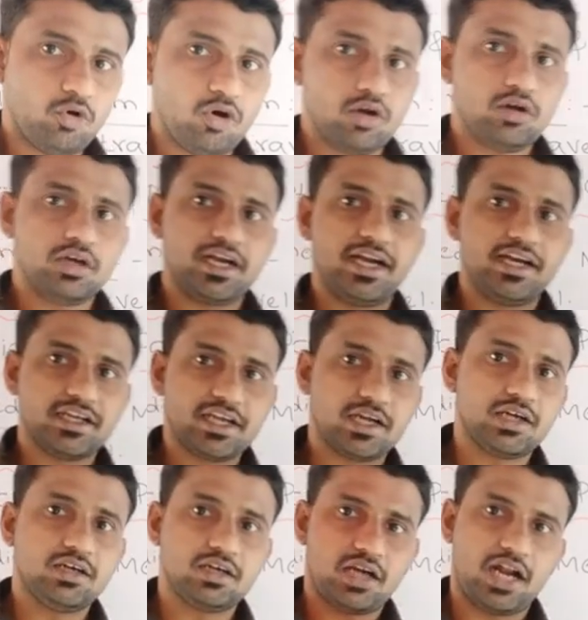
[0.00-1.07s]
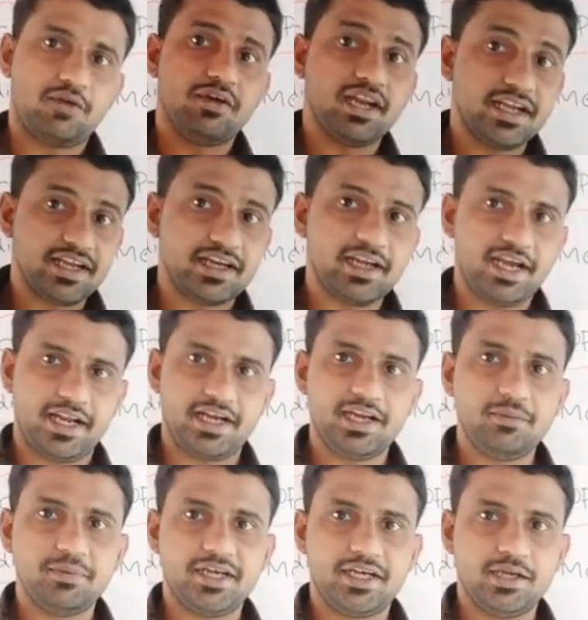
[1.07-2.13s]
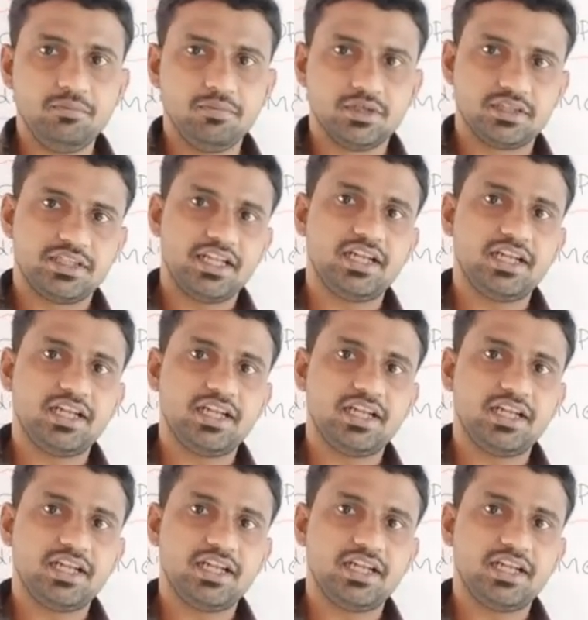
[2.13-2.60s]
or light can travel in any medium,